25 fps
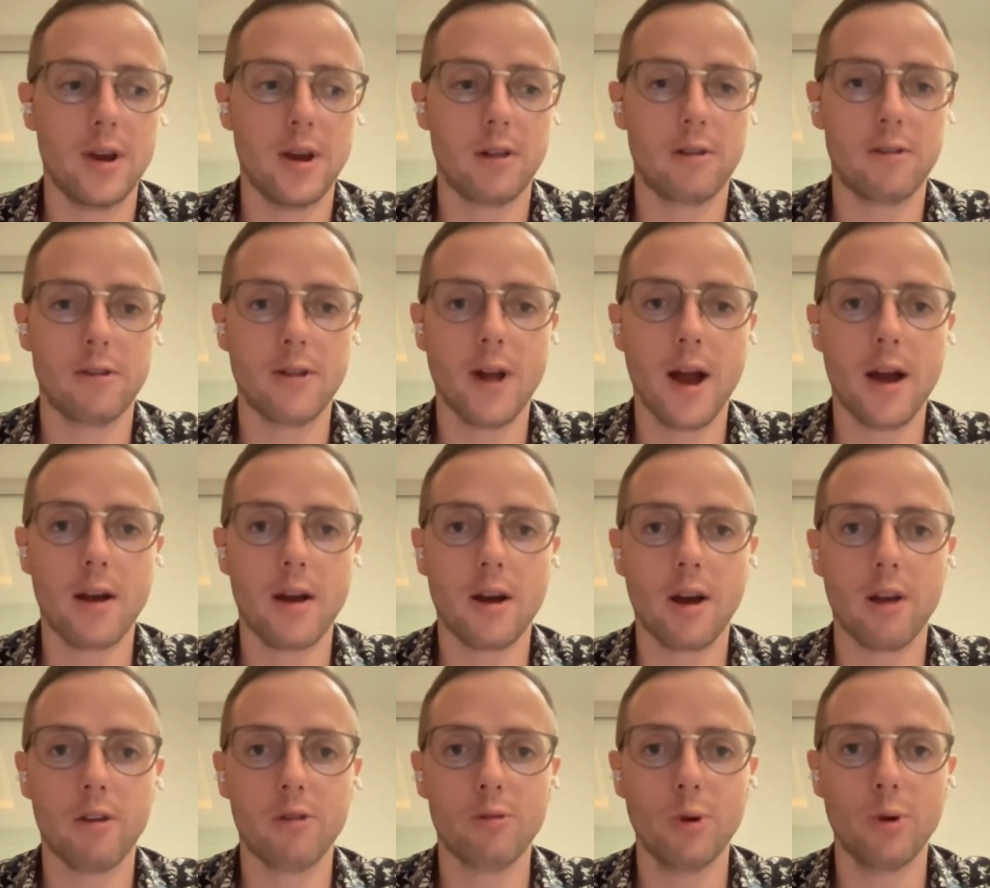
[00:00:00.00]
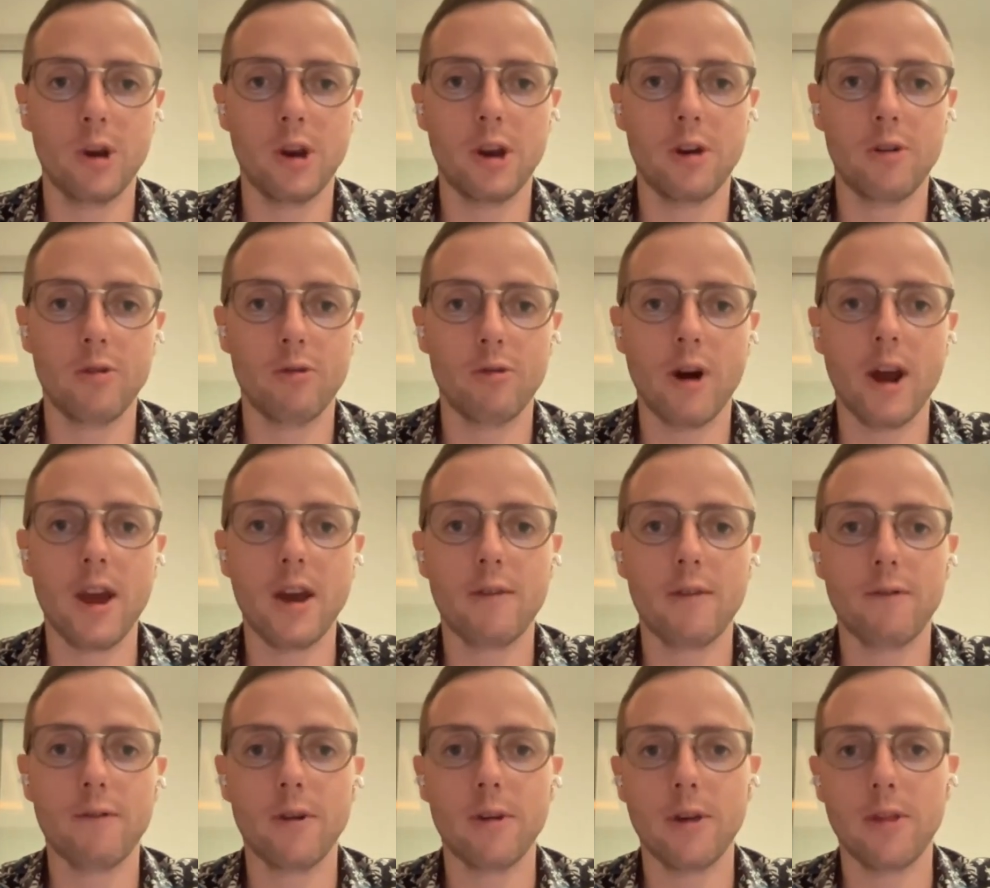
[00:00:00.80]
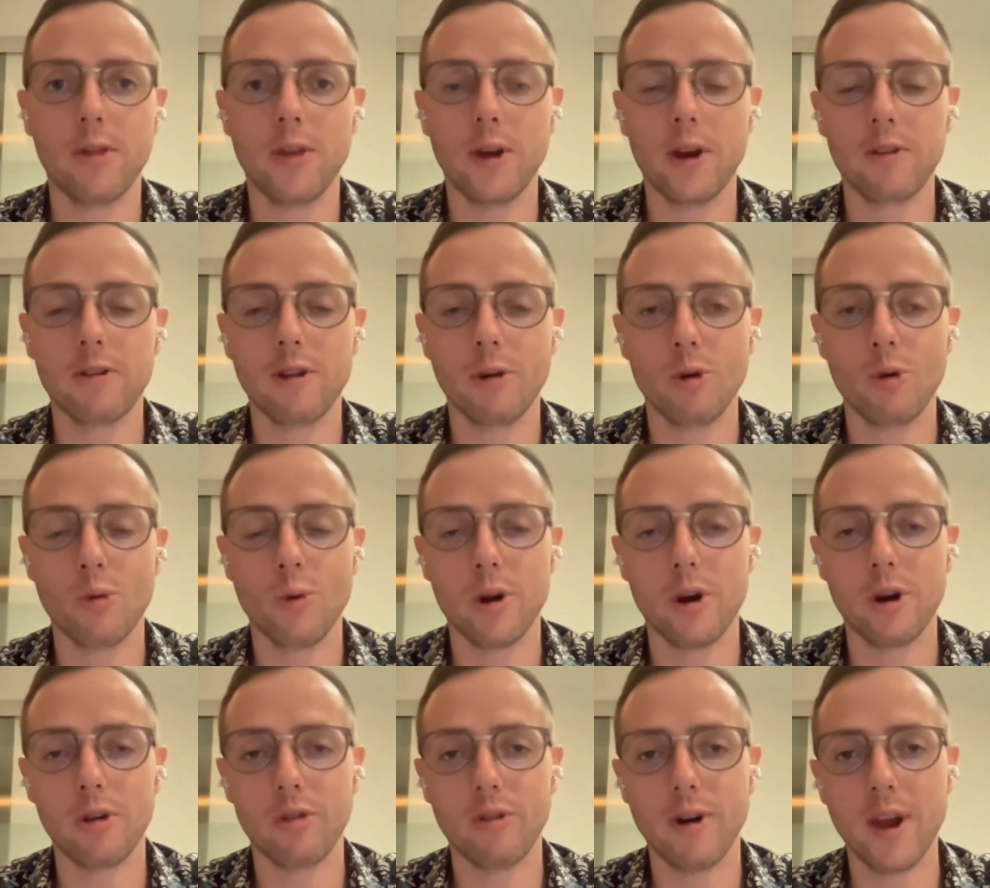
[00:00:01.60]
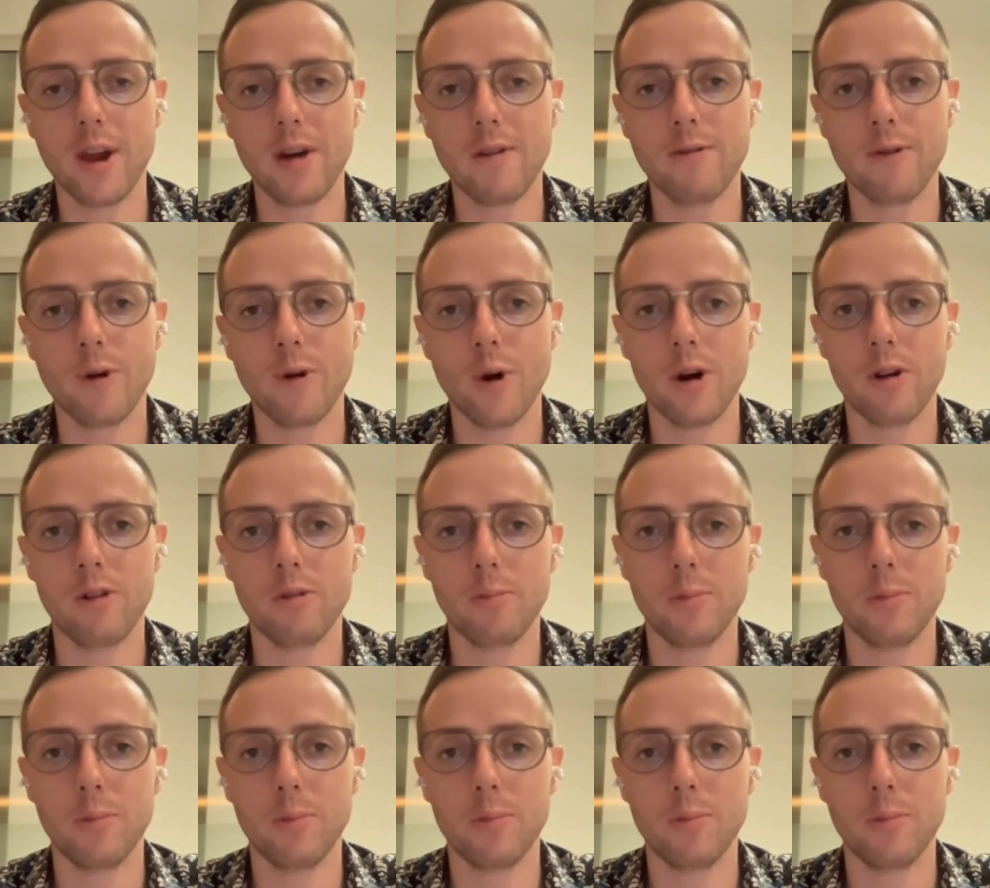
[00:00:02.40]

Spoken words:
And it's not because we didn't rank for the things that we wanted to rank for.